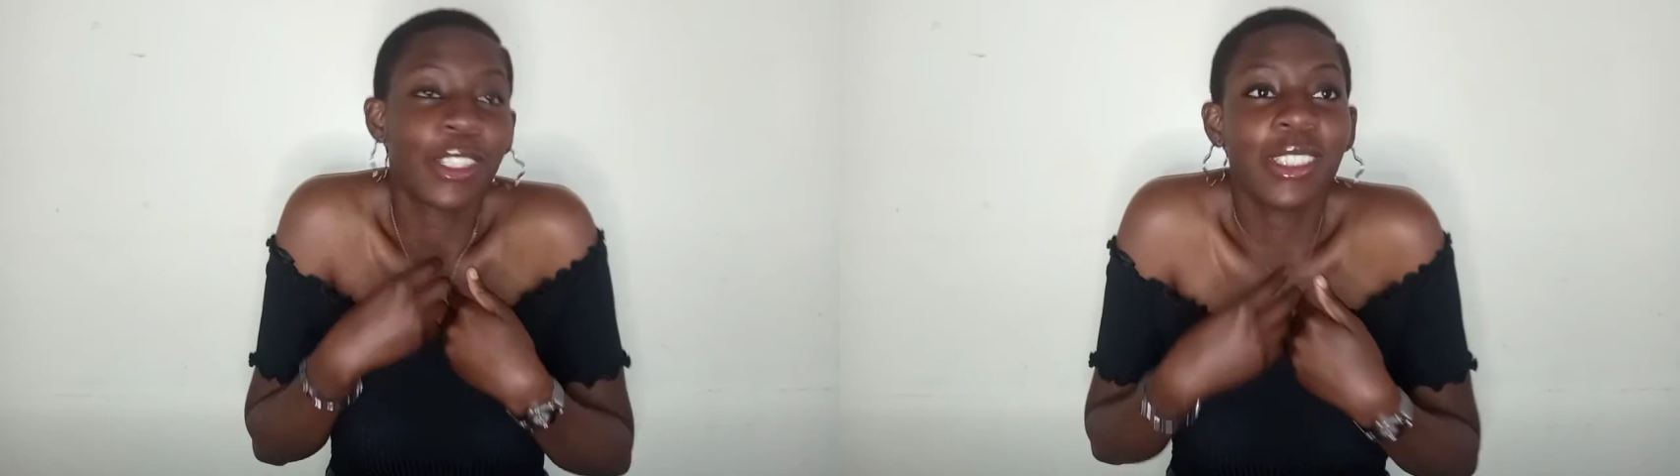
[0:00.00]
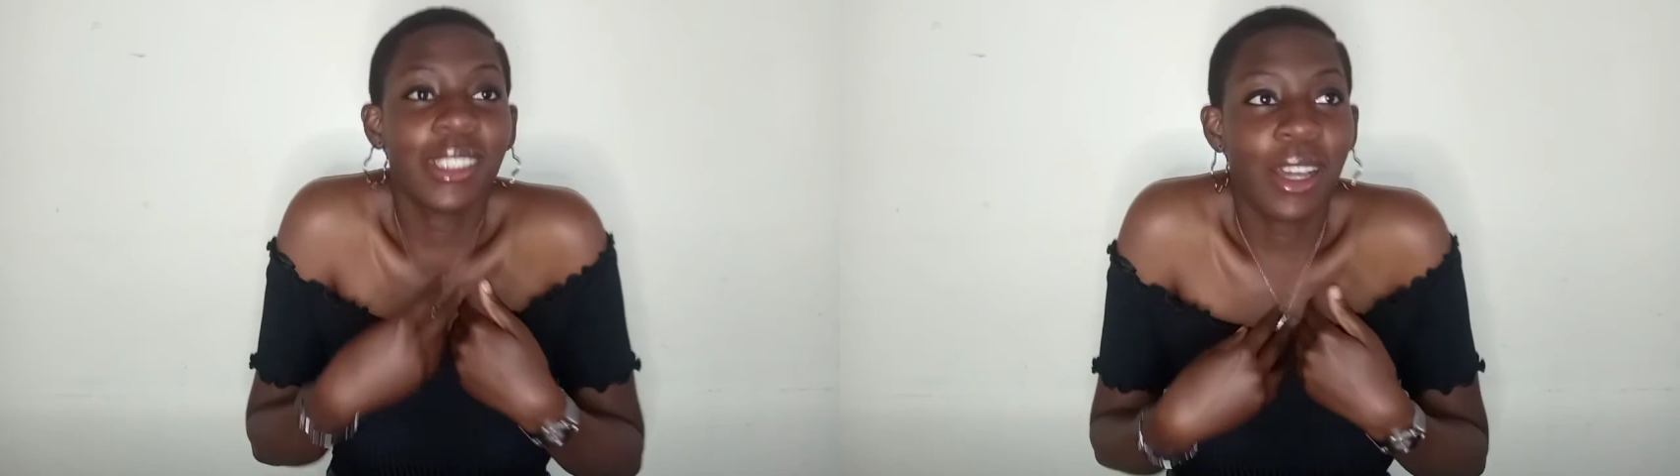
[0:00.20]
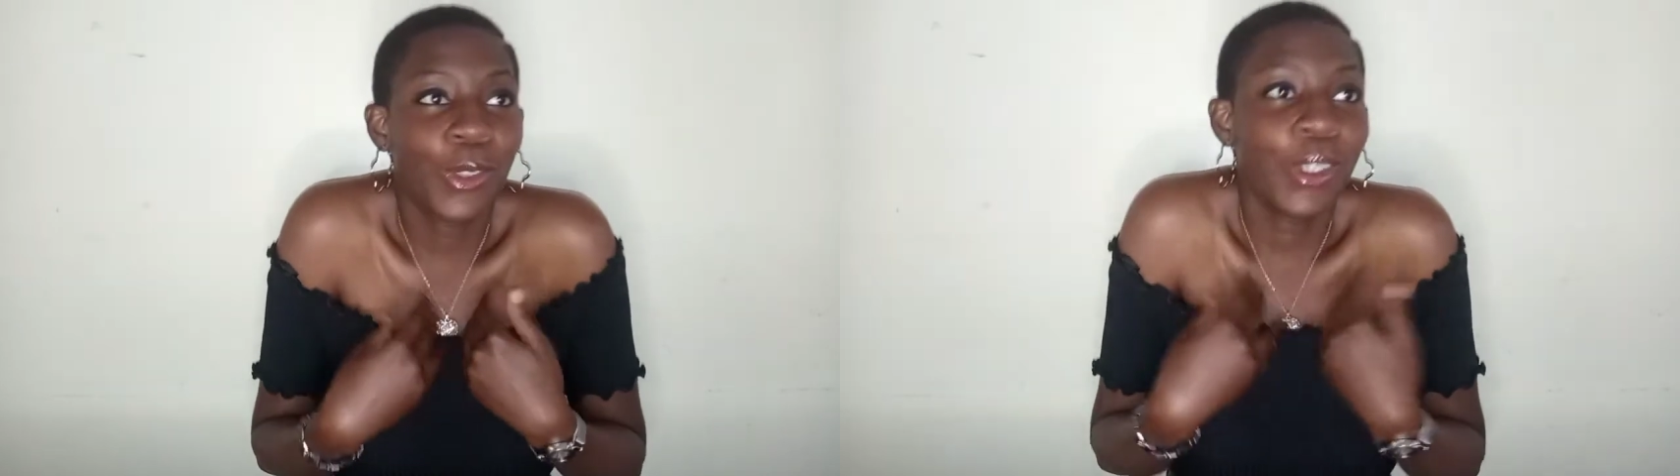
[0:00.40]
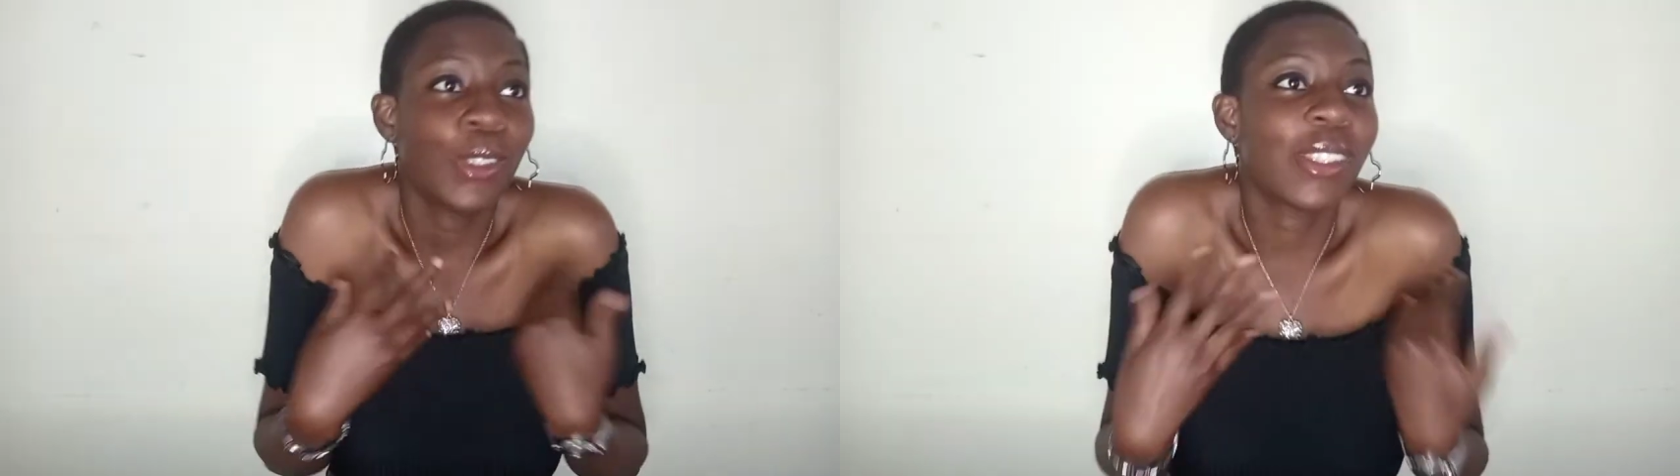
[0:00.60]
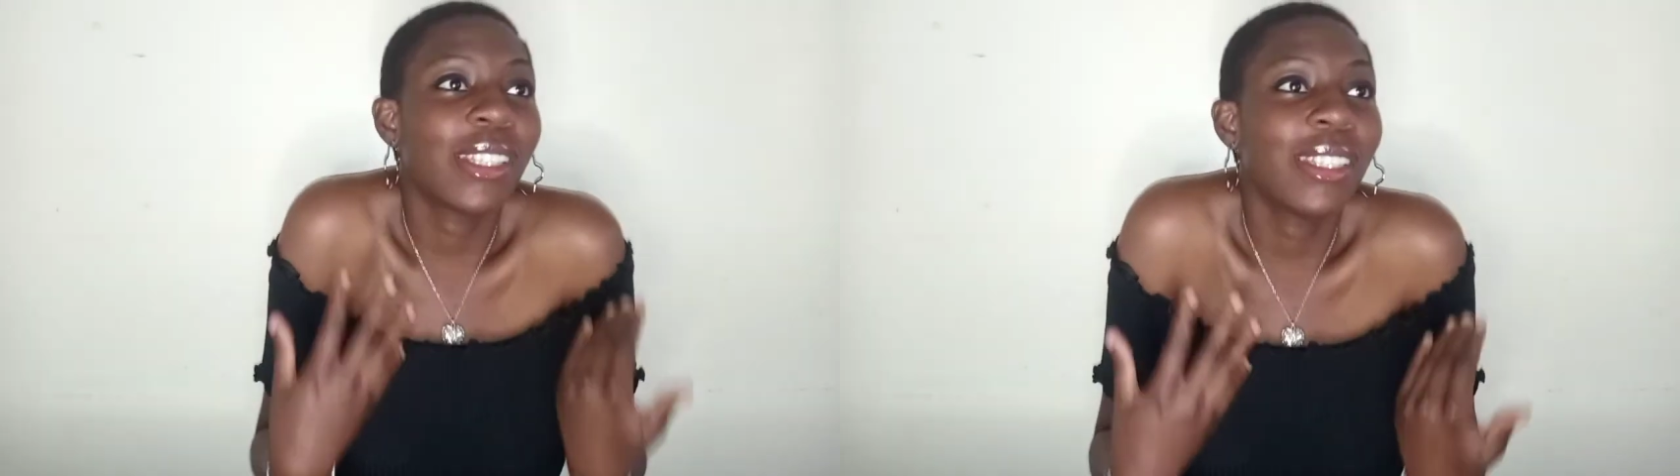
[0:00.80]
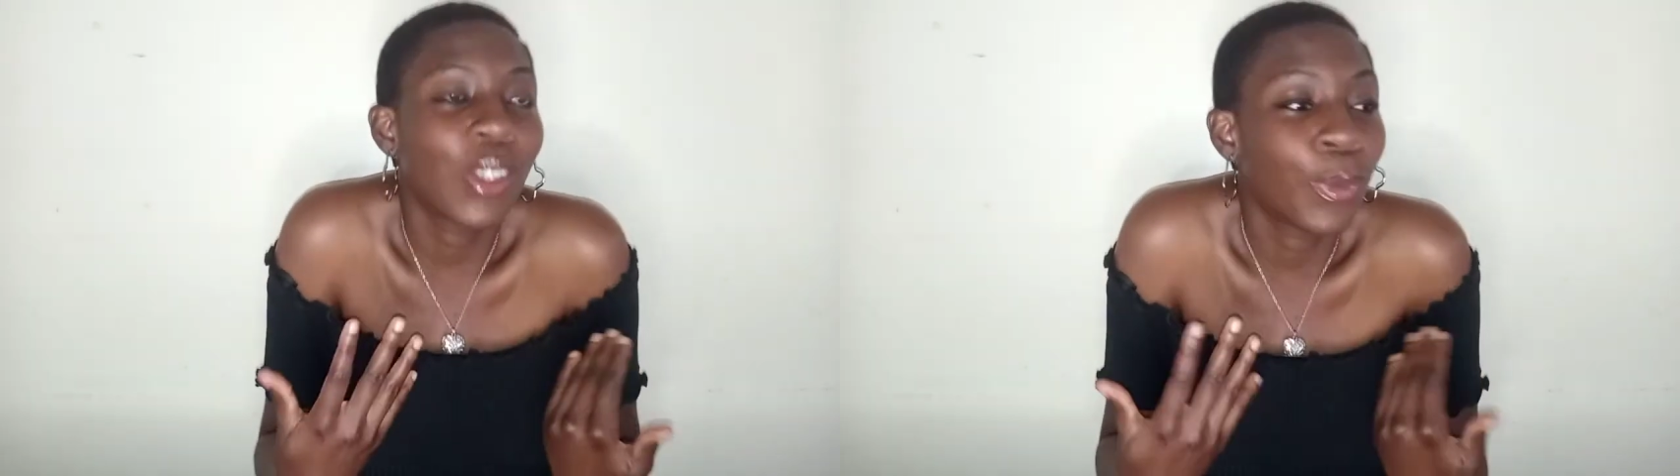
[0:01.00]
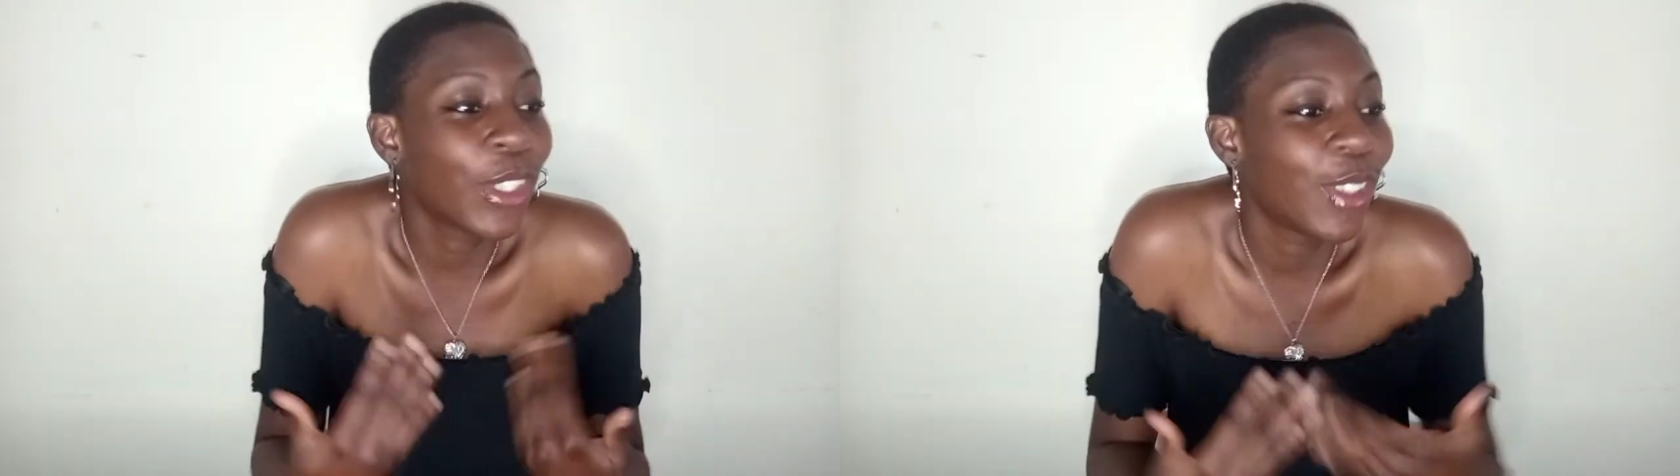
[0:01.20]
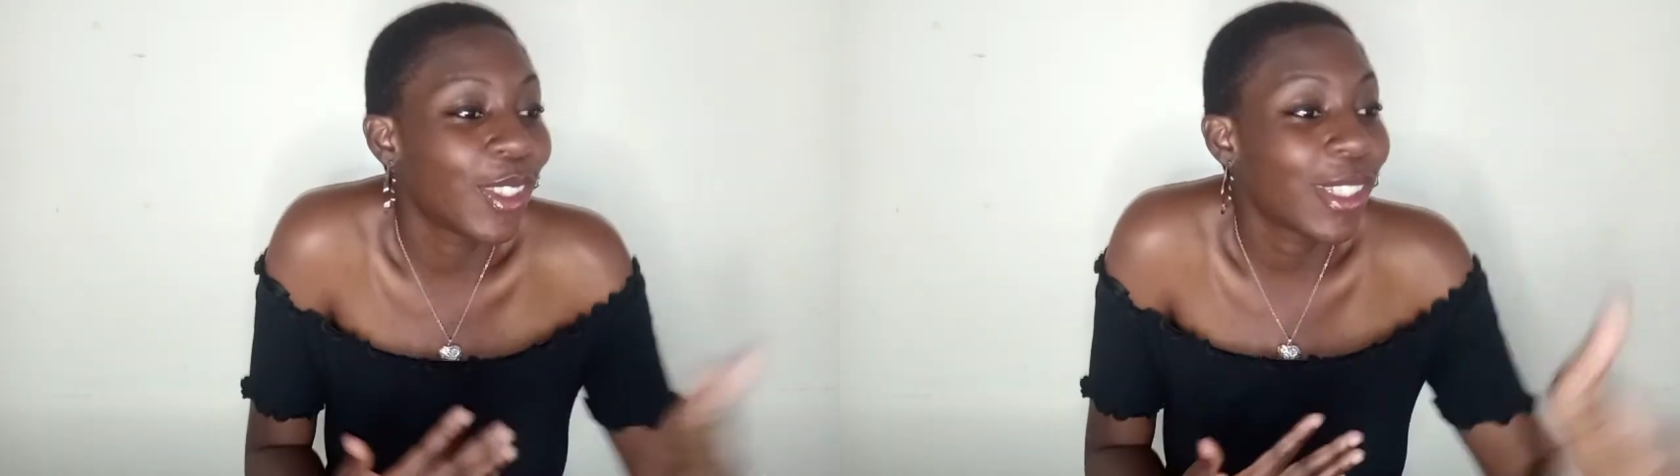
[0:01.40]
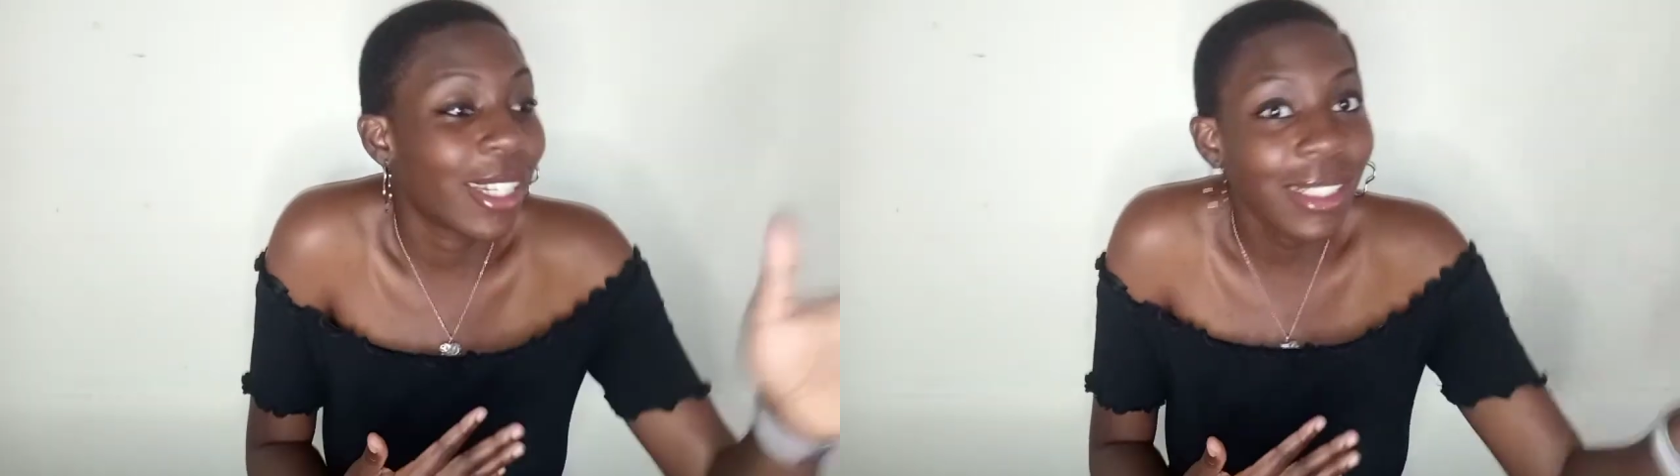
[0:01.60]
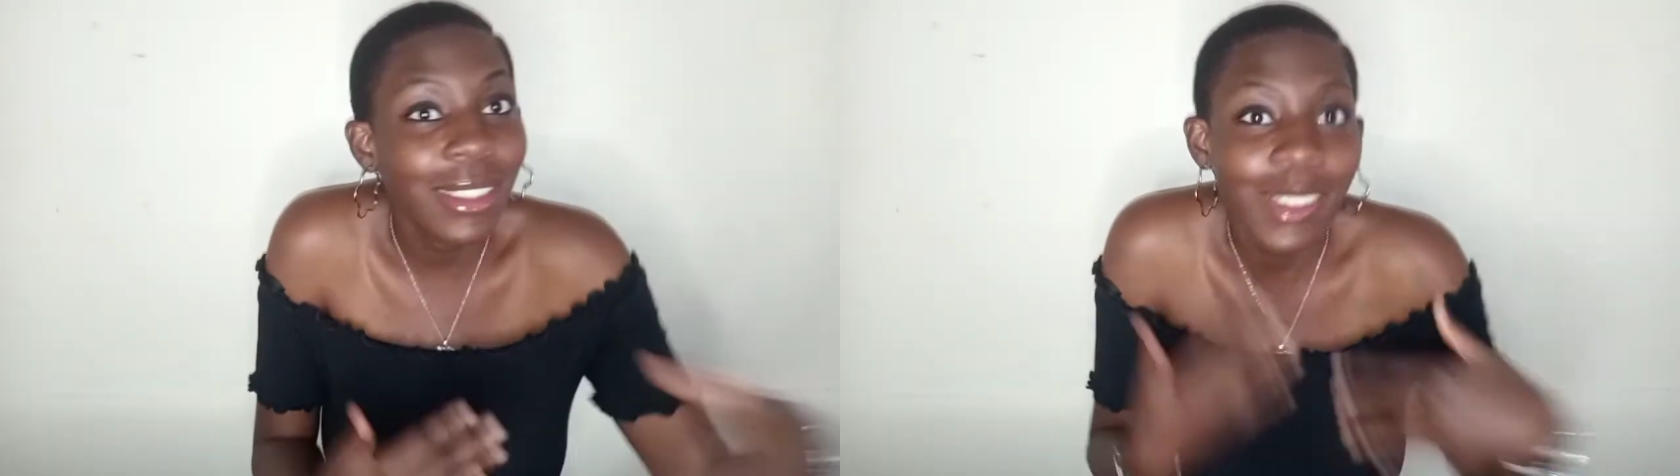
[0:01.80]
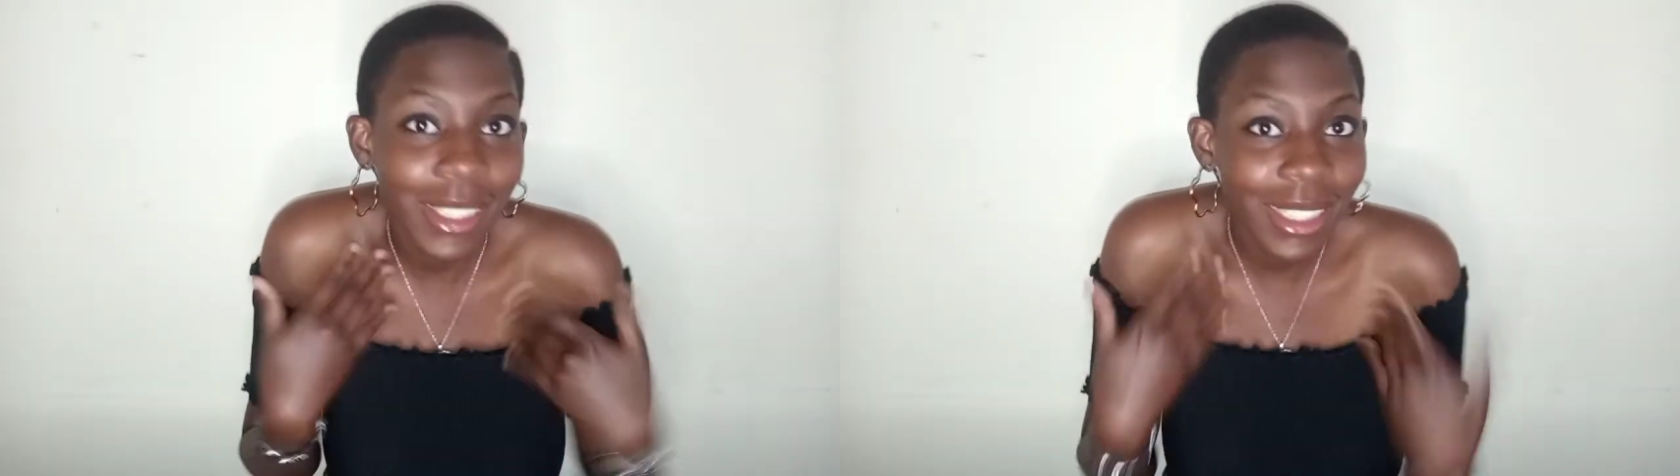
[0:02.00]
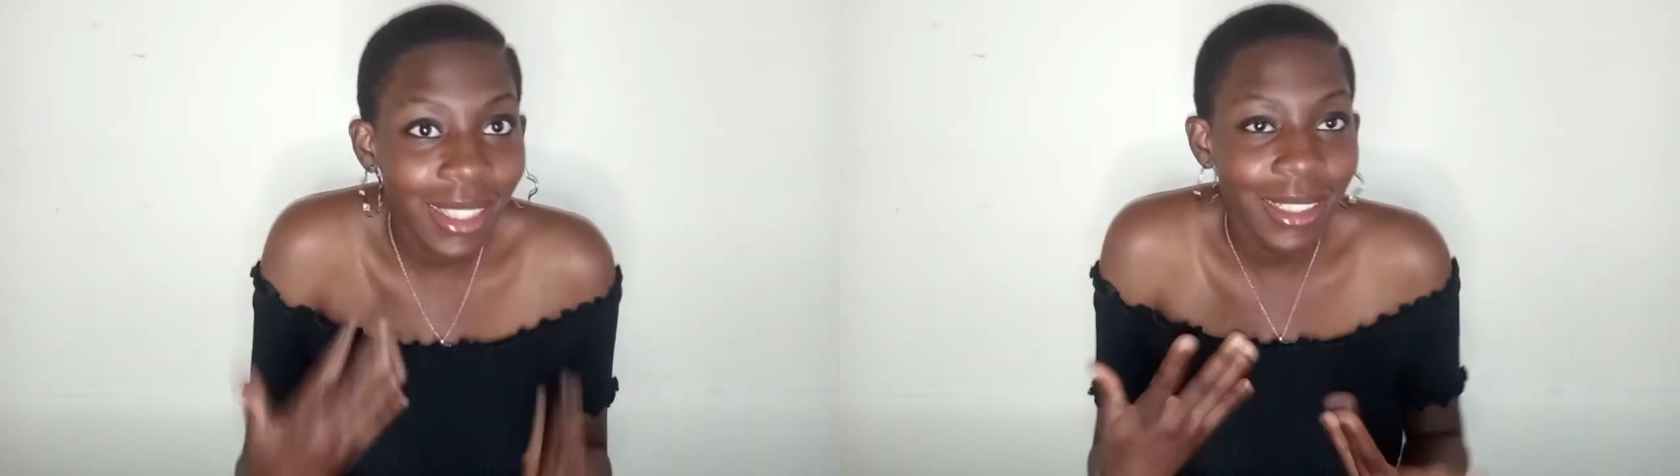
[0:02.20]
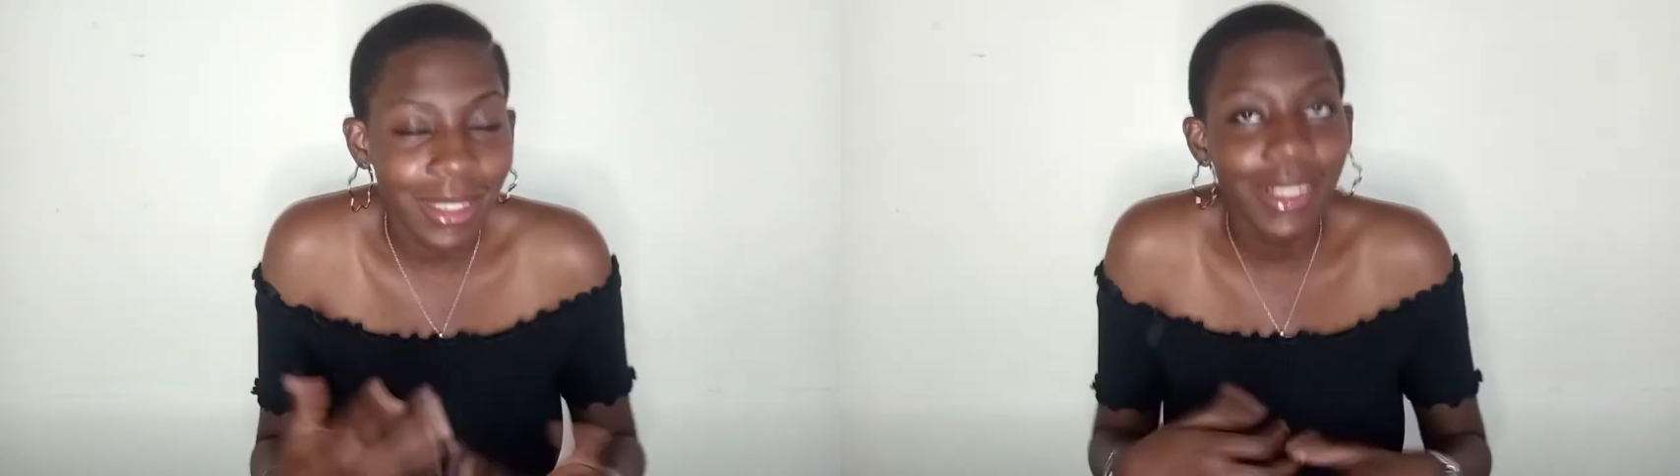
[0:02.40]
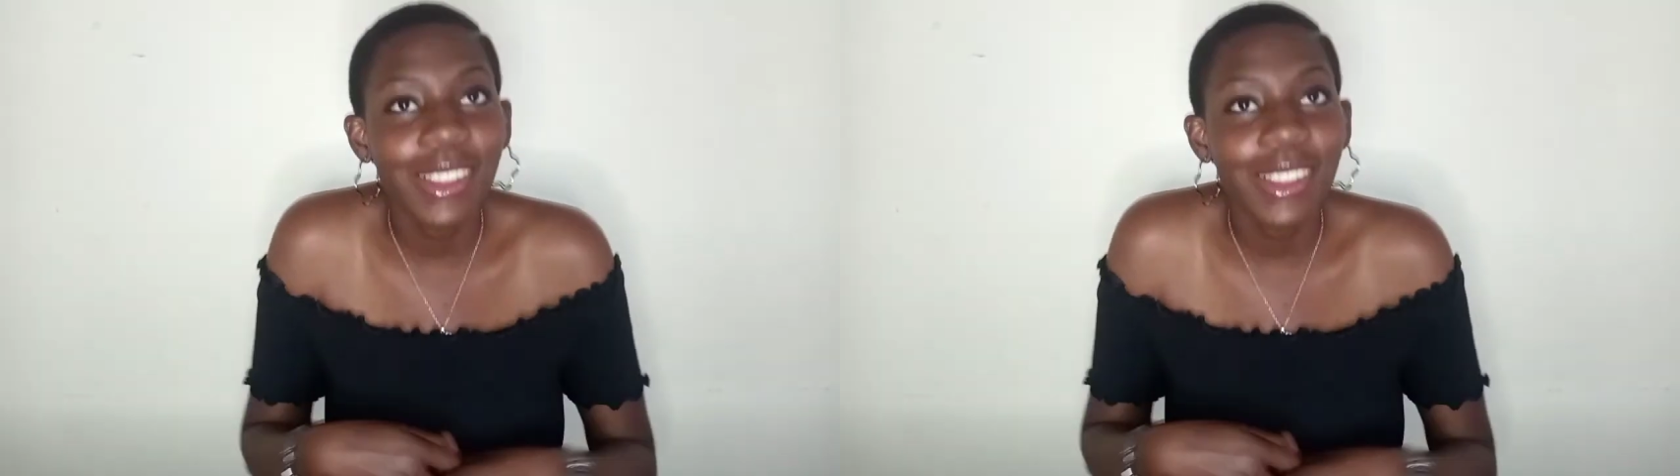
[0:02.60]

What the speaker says: because I was going to say this opinion until I heard these other things.